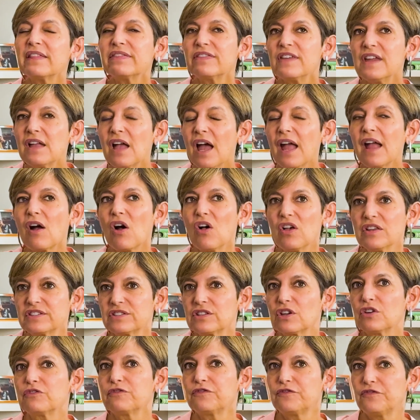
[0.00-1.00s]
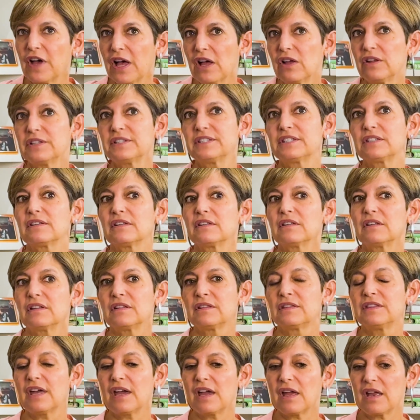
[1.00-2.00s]
I think I also felt
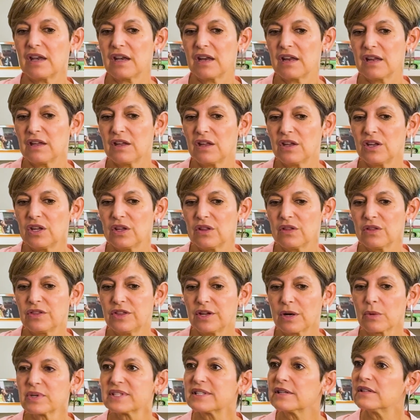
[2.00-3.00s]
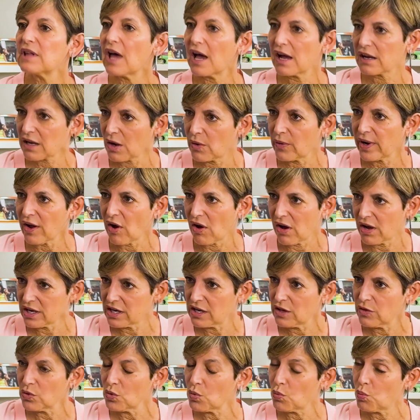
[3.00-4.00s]
that there was a lot going
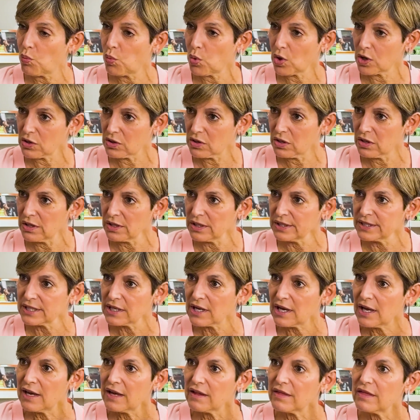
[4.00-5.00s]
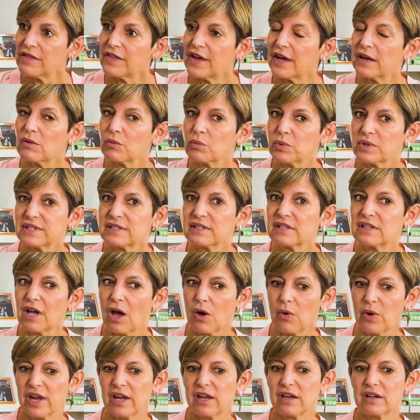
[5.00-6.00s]
on in the world that was
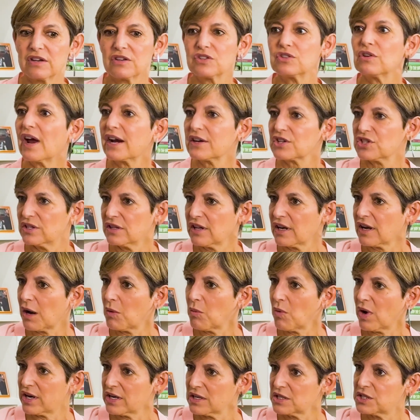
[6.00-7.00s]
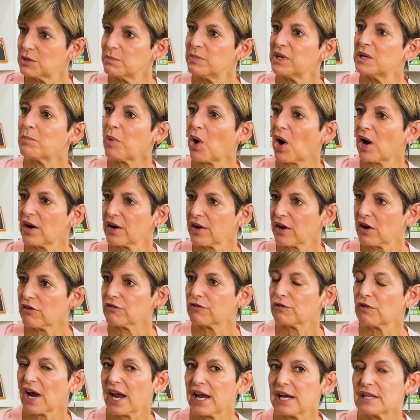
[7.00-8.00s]
going in a direction that I wanted to be part
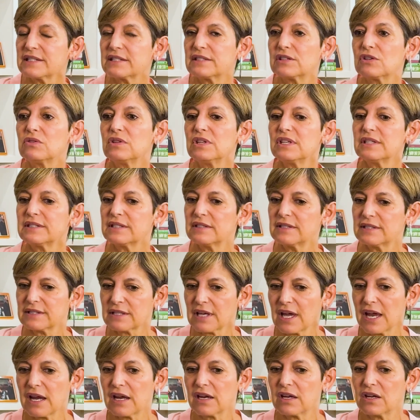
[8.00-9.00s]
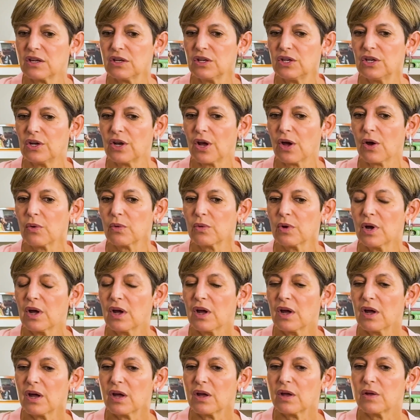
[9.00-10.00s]
of, right? So this is like,
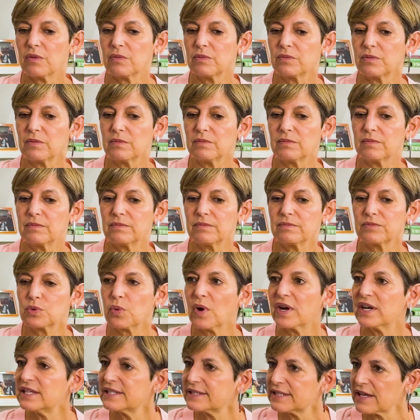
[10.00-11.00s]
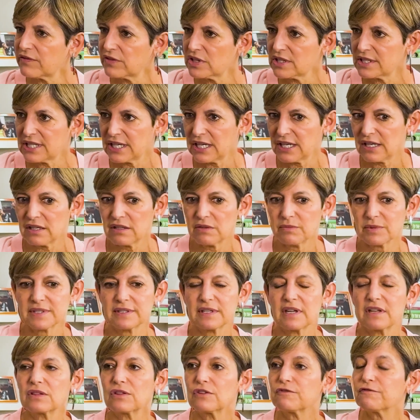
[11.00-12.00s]
2017
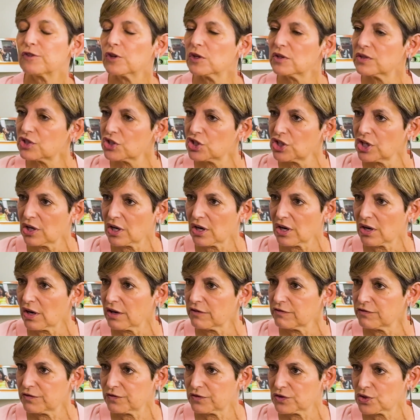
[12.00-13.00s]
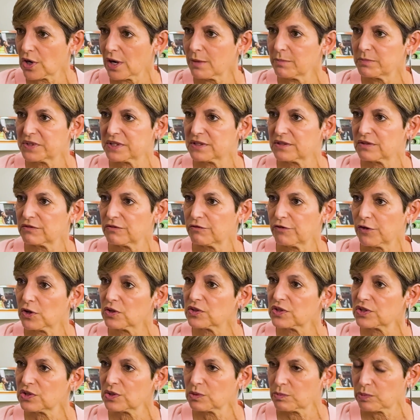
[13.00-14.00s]
was like the first year of Trump's
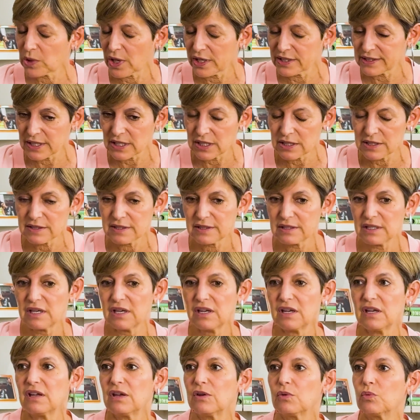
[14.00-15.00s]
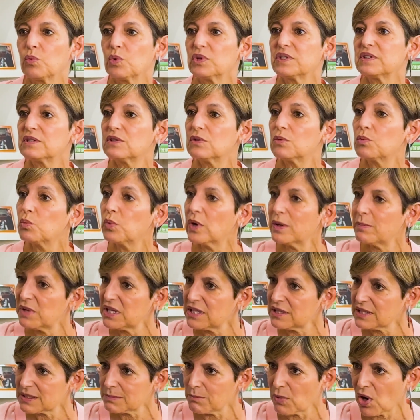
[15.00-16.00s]
first presidency. It was the
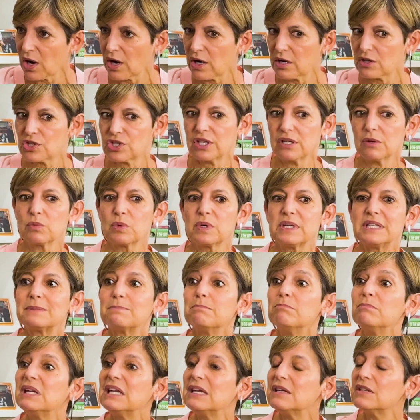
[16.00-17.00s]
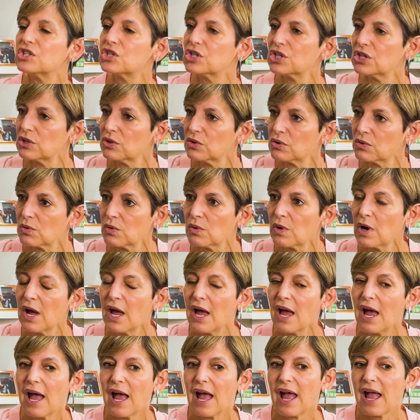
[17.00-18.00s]
Women's March. It was Me Too.
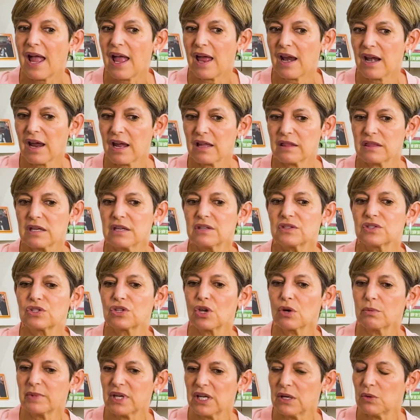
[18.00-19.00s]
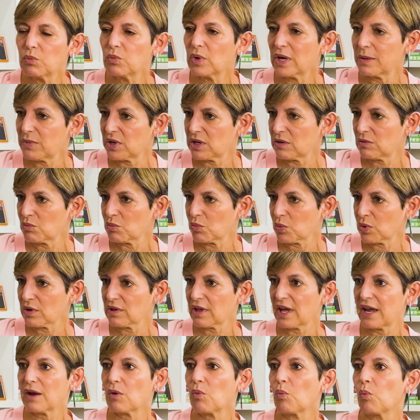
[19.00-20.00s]
And I think so many women
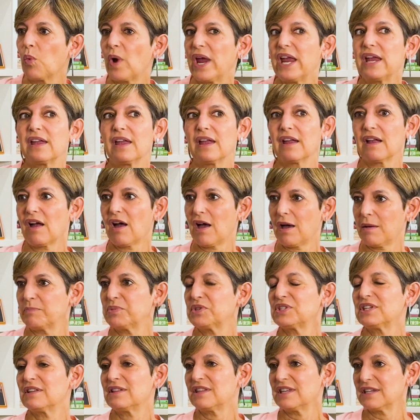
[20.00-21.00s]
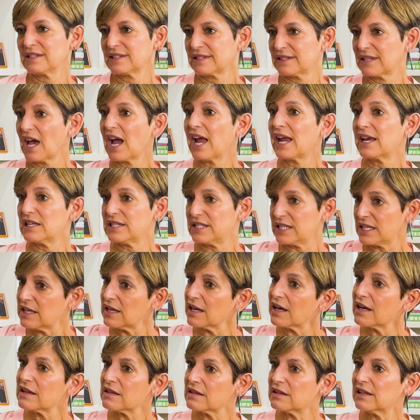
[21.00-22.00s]
were like waking up to this
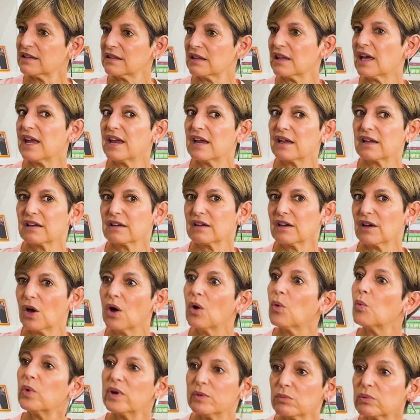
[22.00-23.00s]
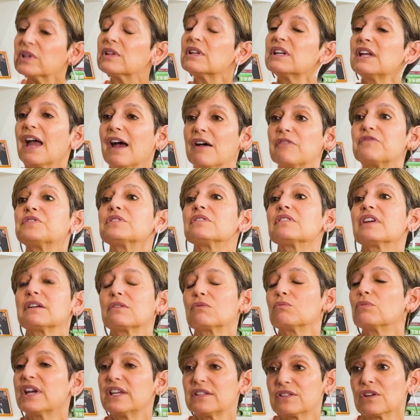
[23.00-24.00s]
idea that like, oh, we really have to
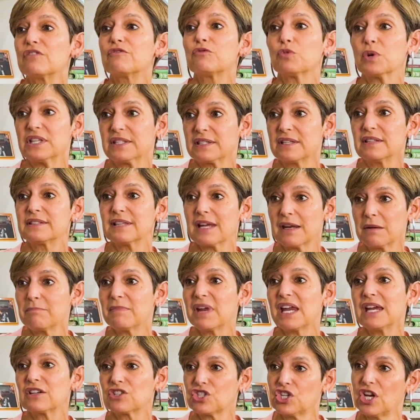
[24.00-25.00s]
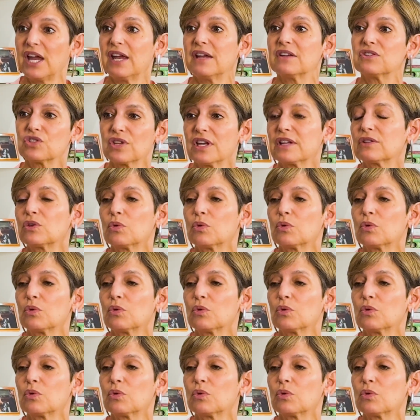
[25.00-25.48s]
like raise our voices and make change.